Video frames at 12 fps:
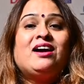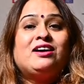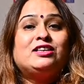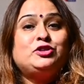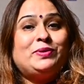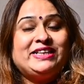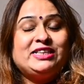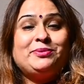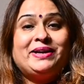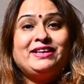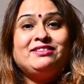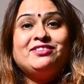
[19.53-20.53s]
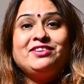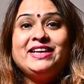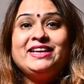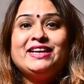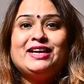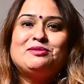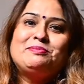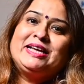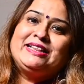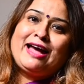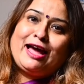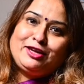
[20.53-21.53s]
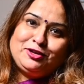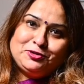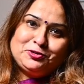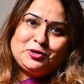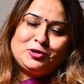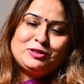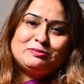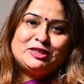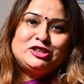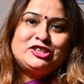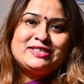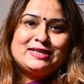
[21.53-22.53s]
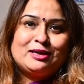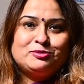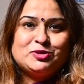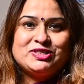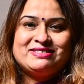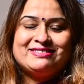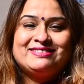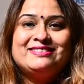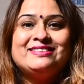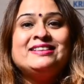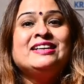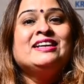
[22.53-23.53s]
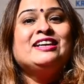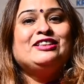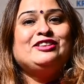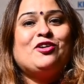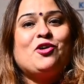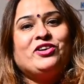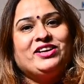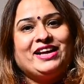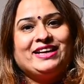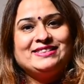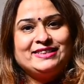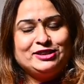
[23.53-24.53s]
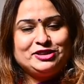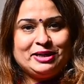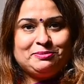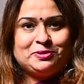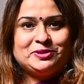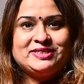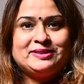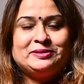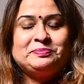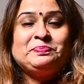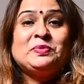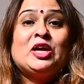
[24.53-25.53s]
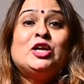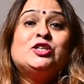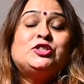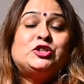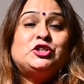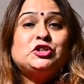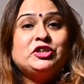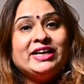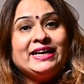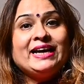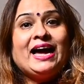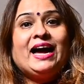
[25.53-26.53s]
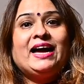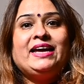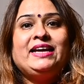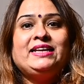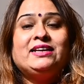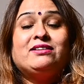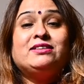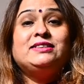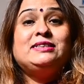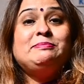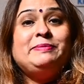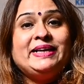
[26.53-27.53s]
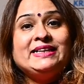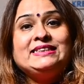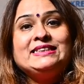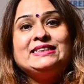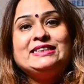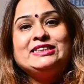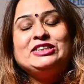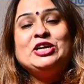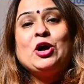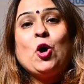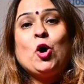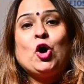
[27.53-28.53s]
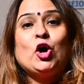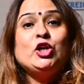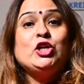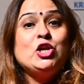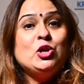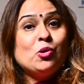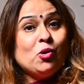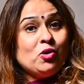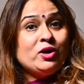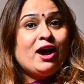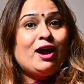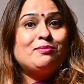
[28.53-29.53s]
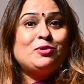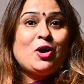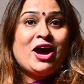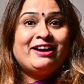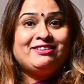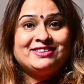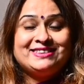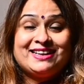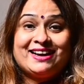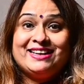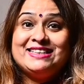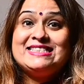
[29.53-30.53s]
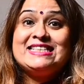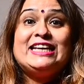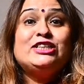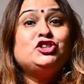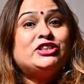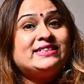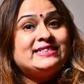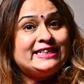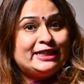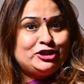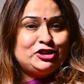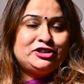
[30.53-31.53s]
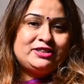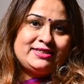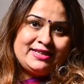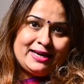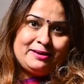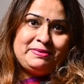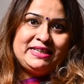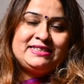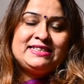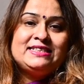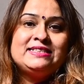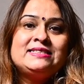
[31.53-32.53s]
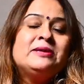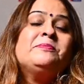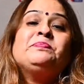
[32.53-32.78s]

uh, 2023 and a big thank you to Dr. Banshi Saboo sir, the organizing chairperson. So today I uh, debated on low carbohydrate diets in gestational diabetes